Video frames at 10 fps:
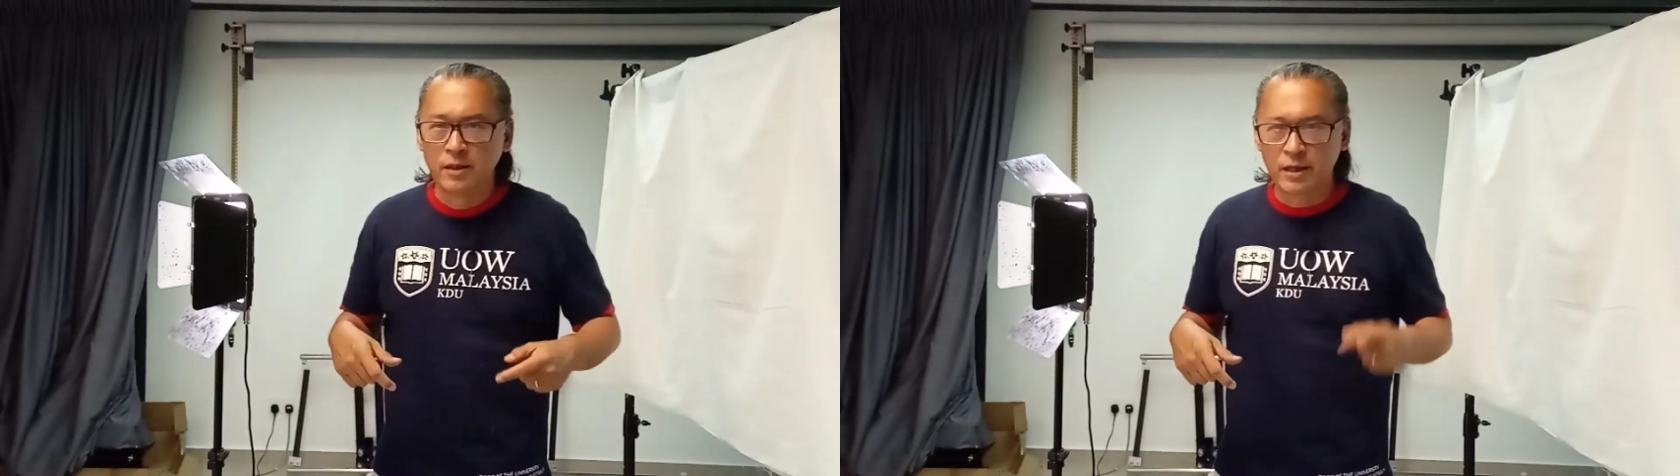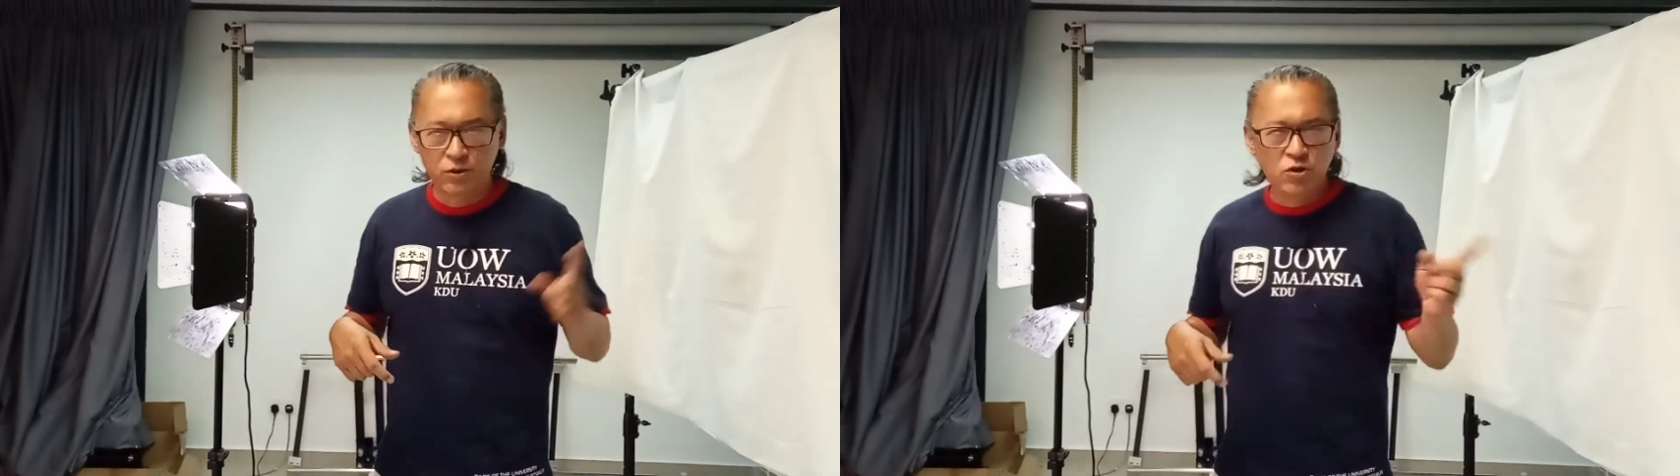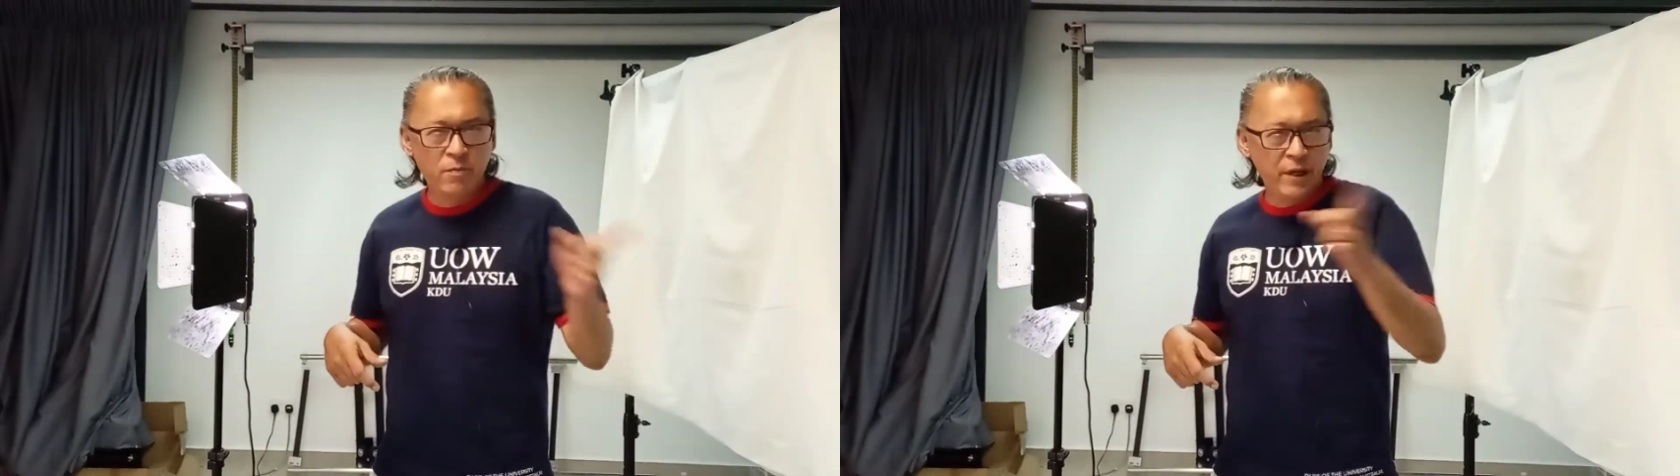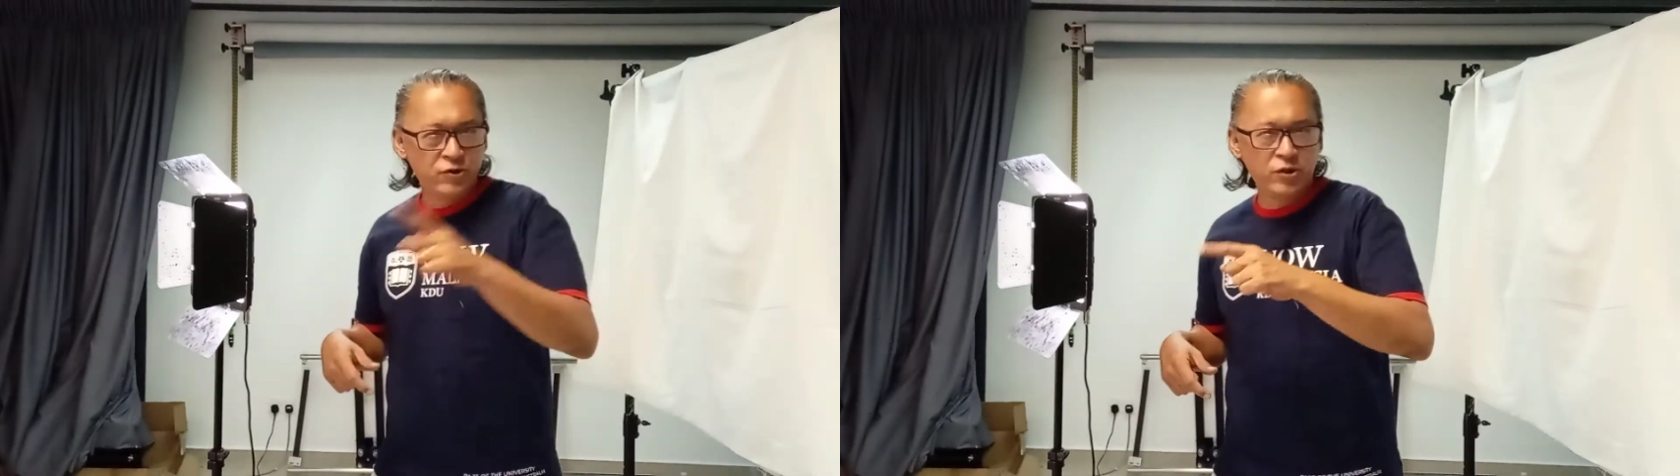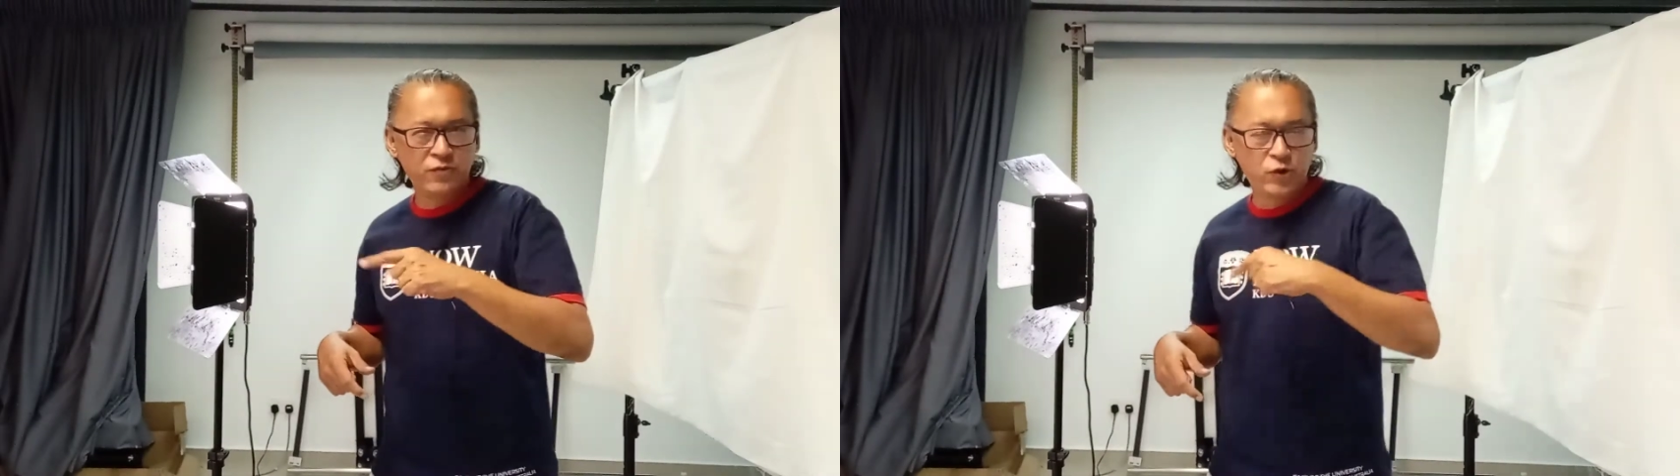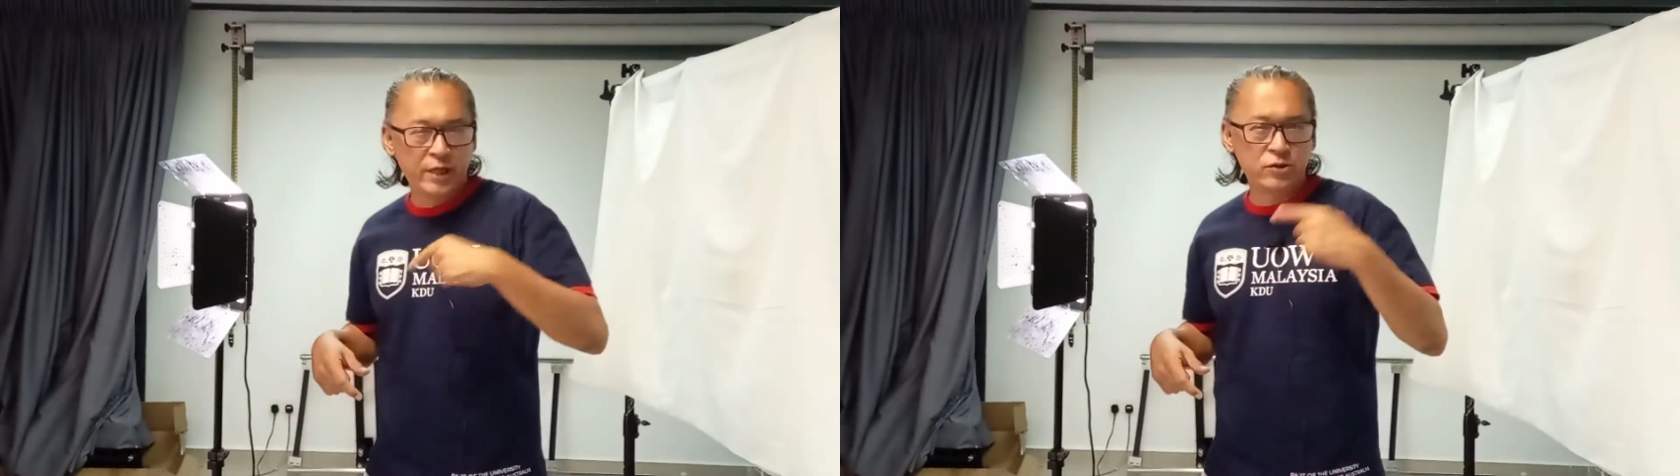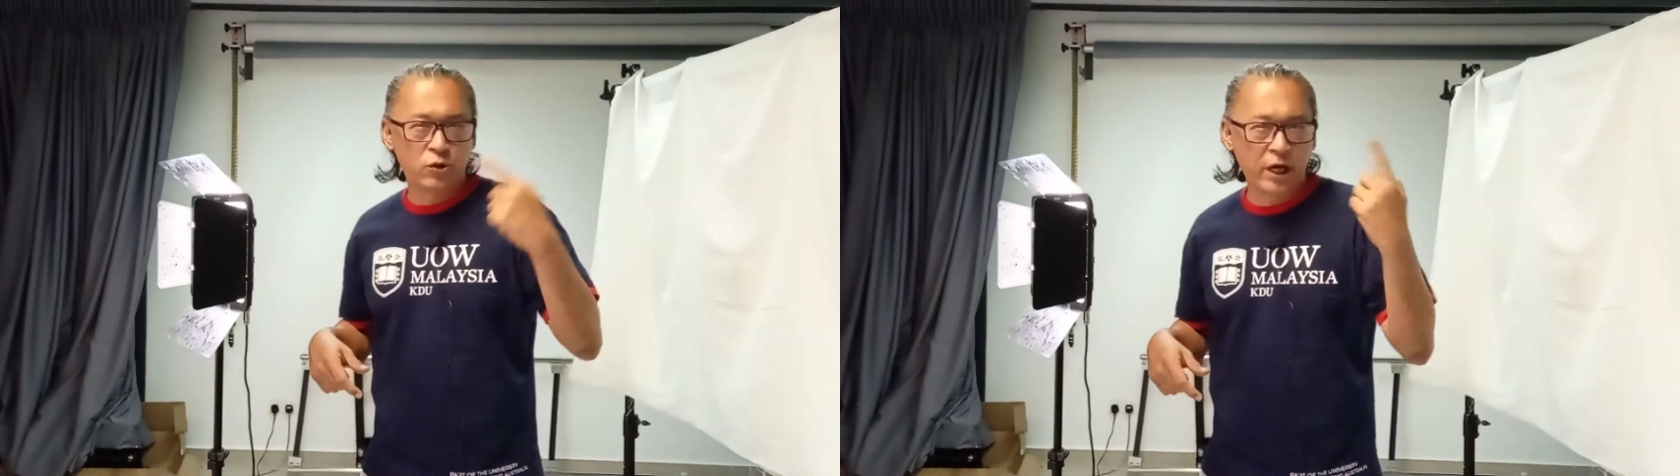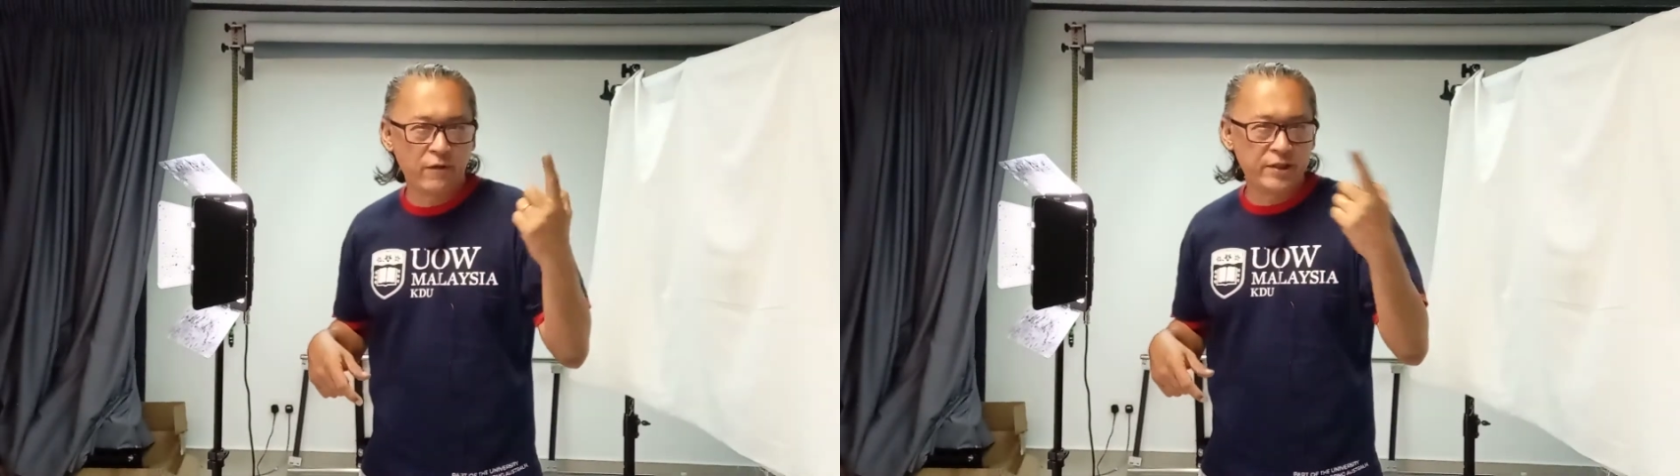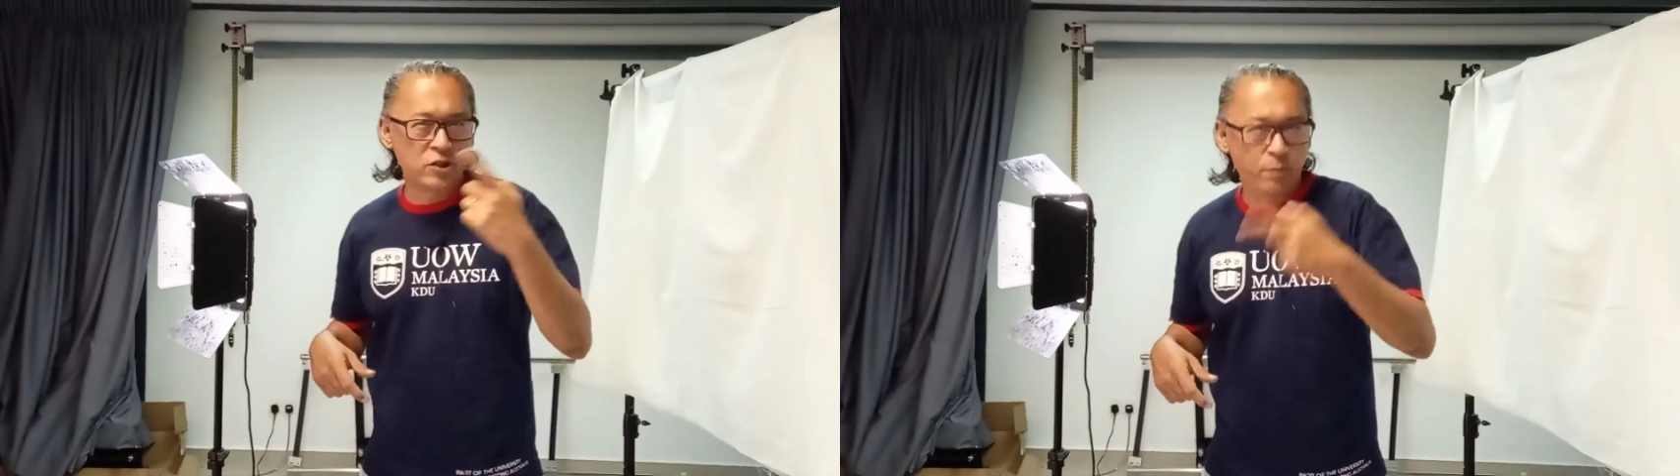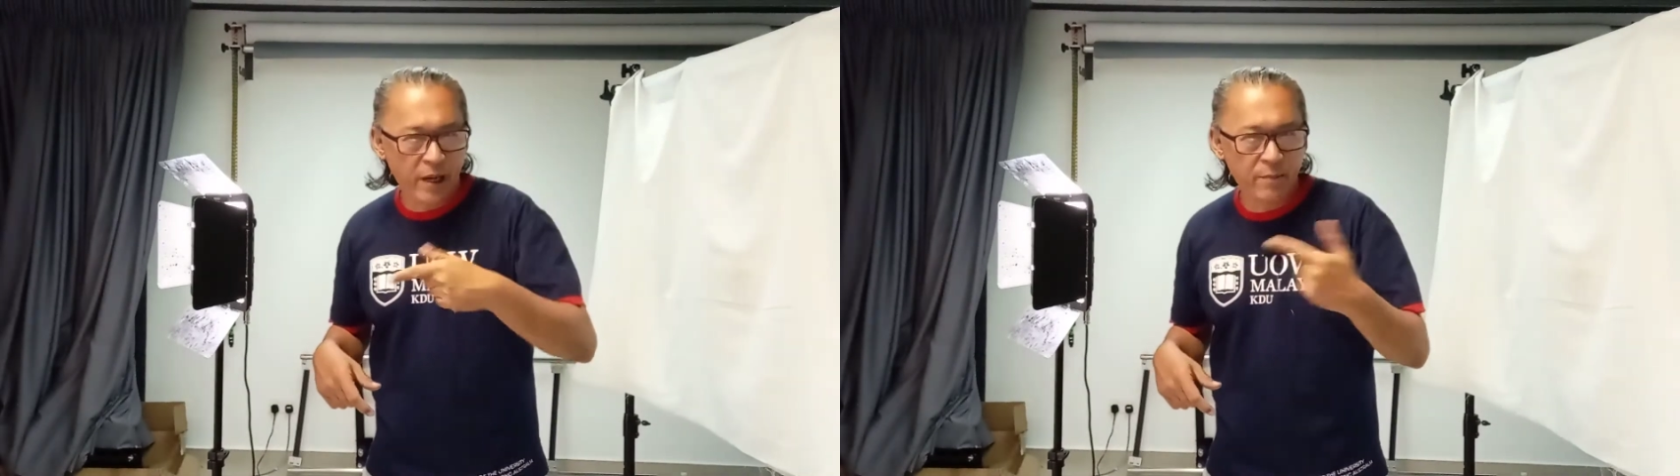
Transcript: Can you imagine if you had to carry spare